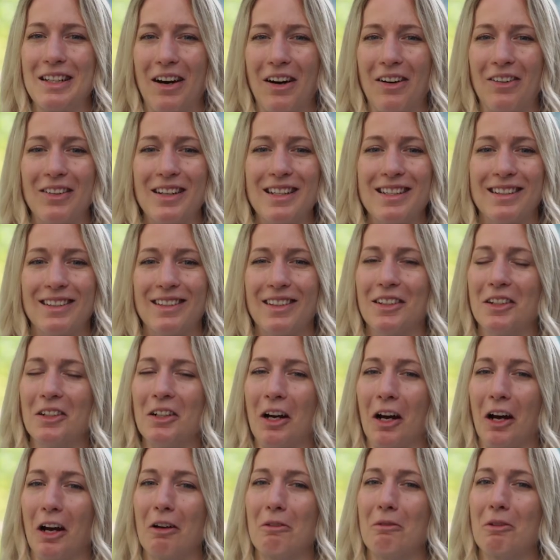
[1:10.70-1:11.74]
always a little
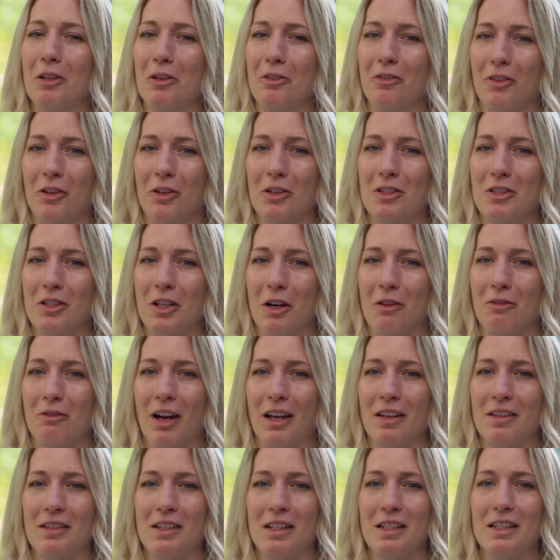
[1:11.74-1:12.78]
hard when you first start
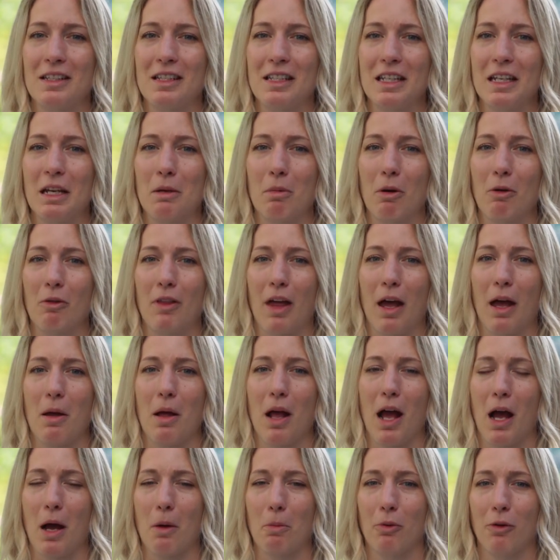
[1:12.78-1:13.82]
residency about
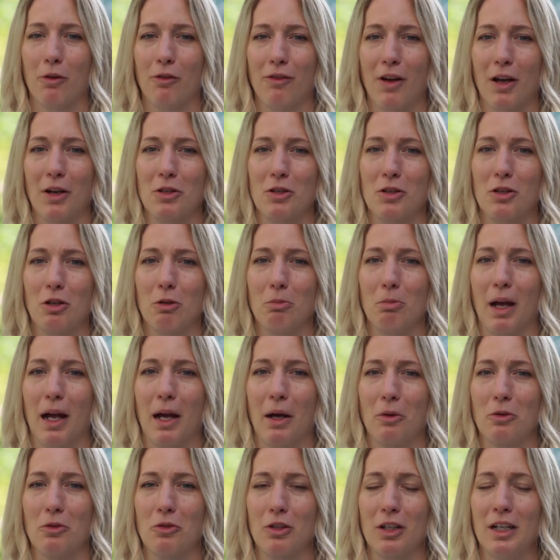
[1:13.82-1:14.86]
that professional
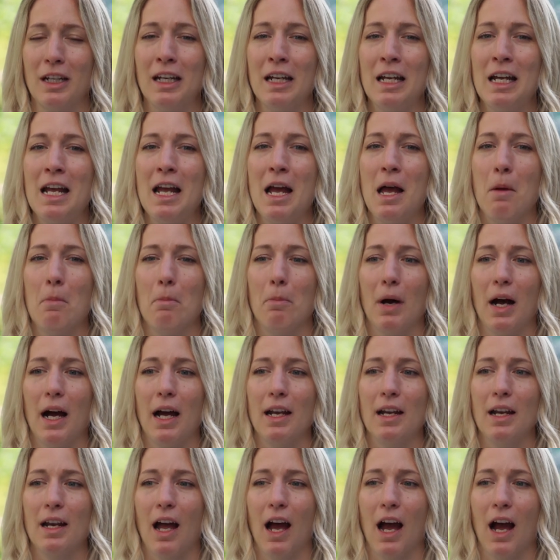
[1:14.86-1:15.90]
boundary,
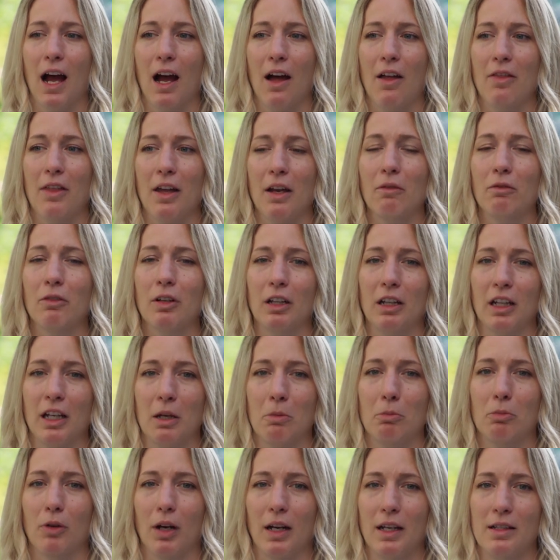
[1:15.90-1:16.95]
but they really
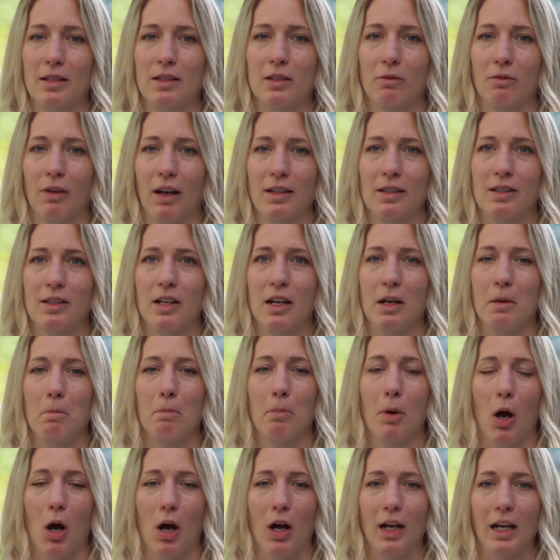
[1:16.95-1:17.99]
embrace the
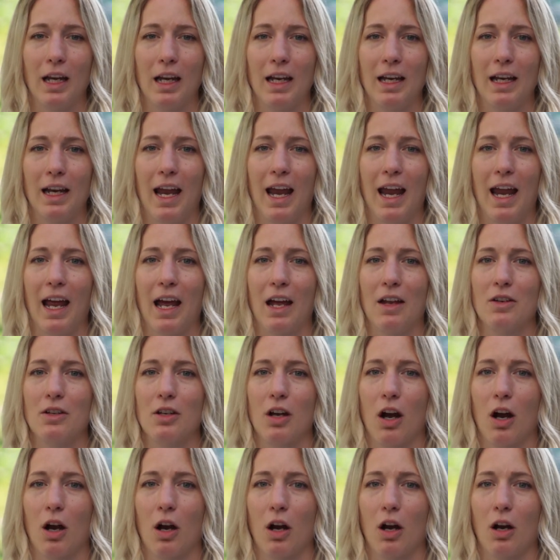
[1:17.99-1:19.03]
resident body and
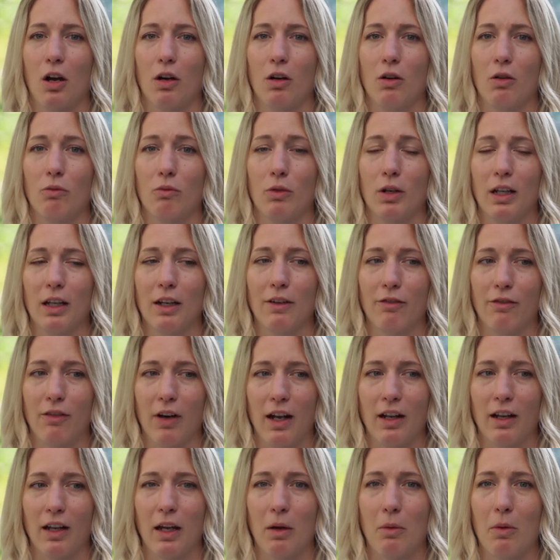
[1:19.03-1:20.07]
are really
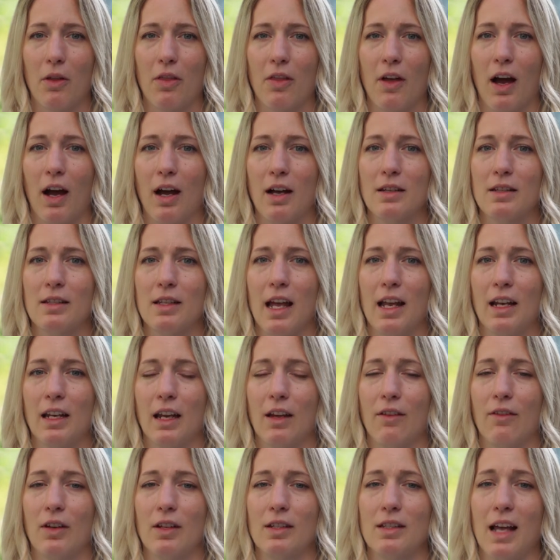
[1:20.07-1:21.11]
friendly with us and
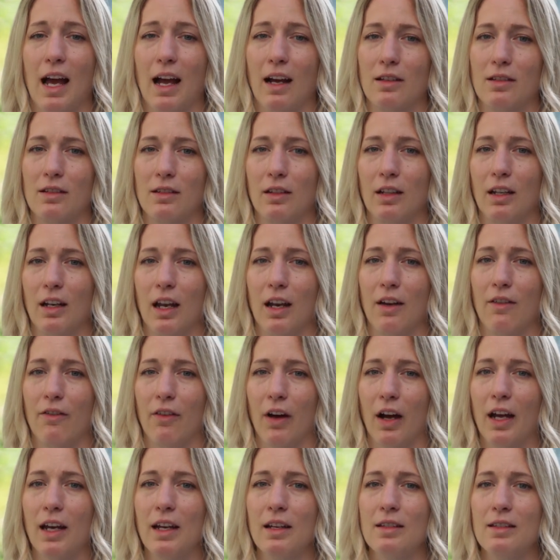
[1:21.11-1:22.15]
give us excellent
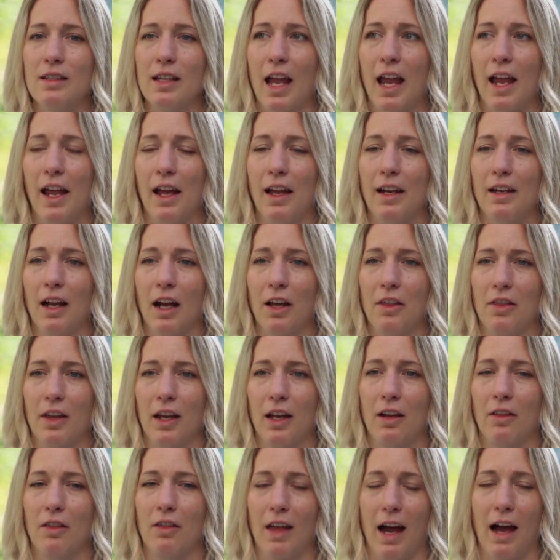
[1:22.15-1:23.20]
advice. And I
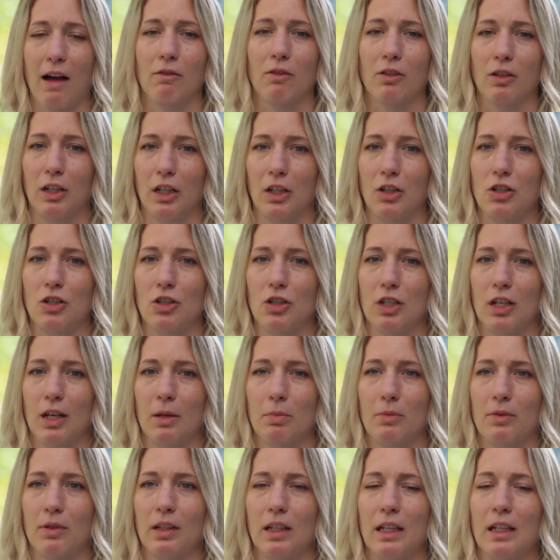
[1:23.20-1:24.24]
think that
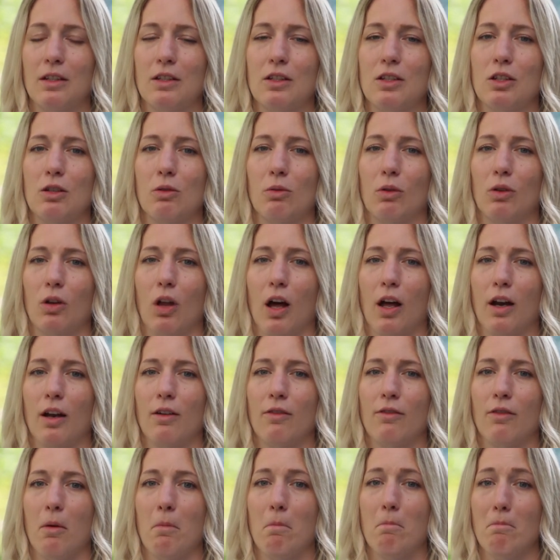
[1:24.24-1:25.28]
relationship leads to a lot
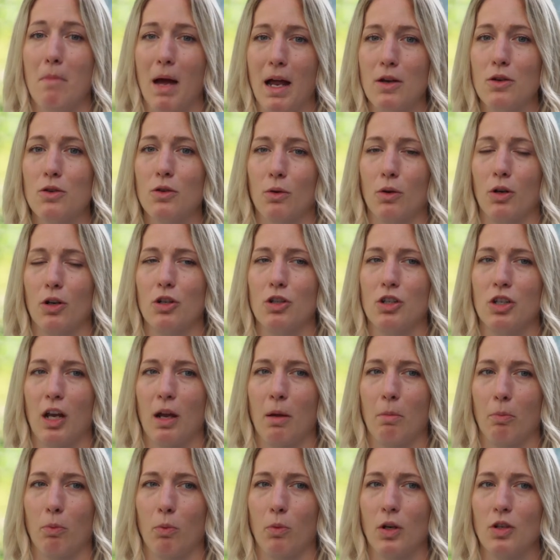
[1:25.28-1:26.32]
of
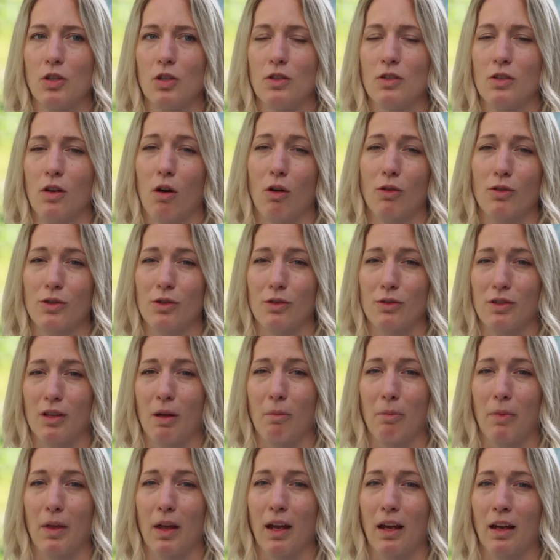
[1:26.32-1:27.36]
mentorship, which is also
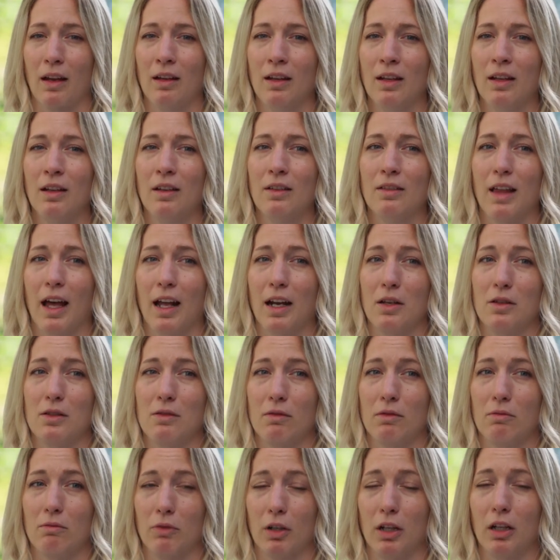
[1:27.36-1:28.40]
something that is
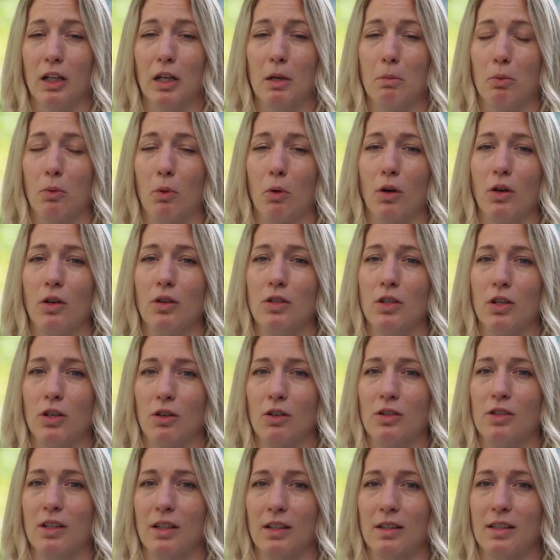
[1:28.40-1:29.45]
really important to
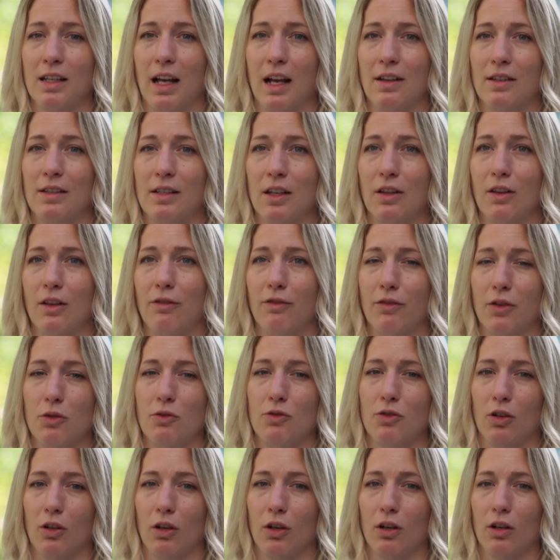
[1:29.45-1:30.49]
your success in the
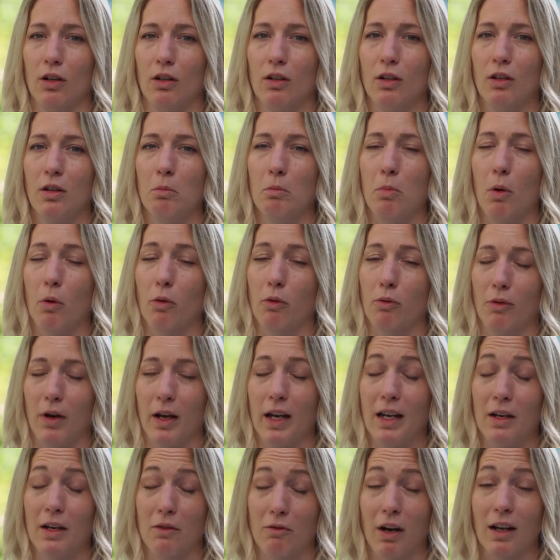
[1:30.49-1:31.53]
future, both
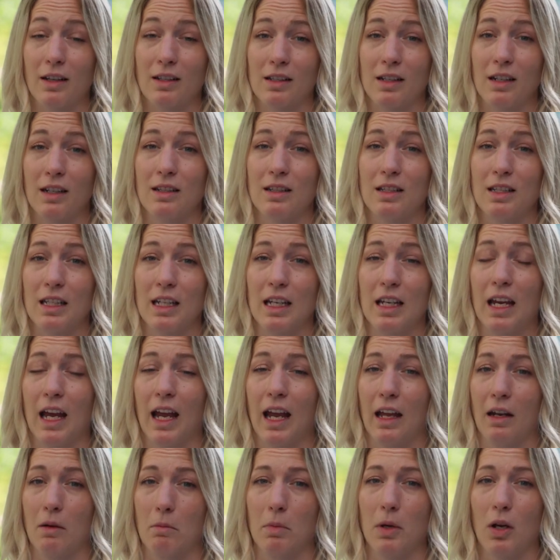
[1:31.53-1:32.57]
in residency
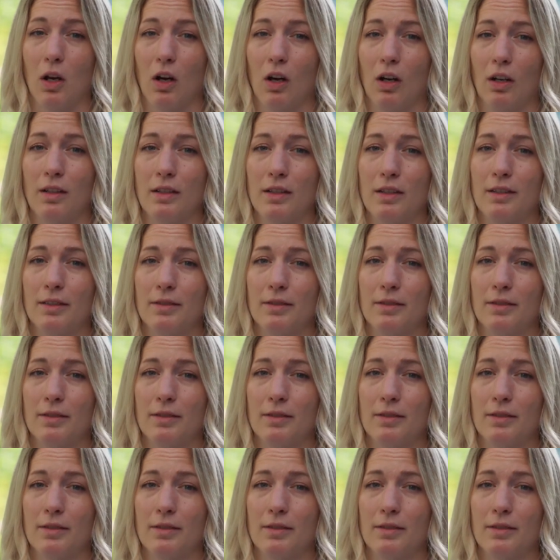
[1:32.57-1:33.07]
and beyond.